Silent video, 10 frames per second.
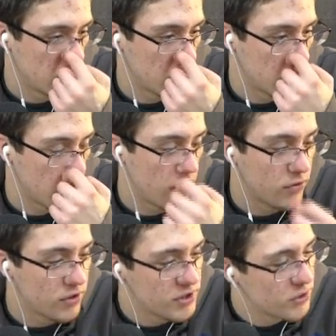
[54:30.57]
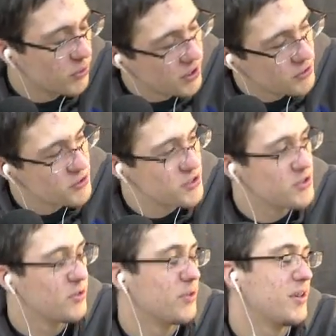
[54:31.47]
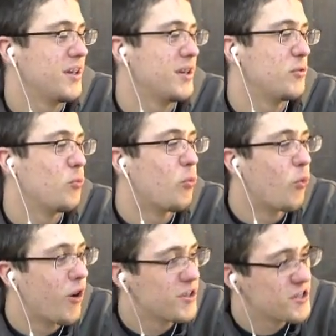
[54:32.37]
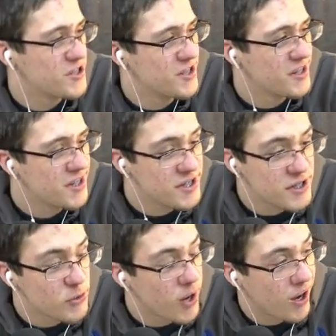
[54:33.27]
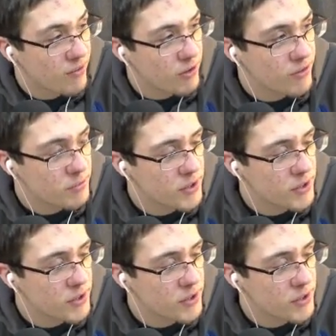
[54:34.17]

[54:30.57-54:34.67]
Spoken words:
Every Doritos story in one sitting. Do you have all of them?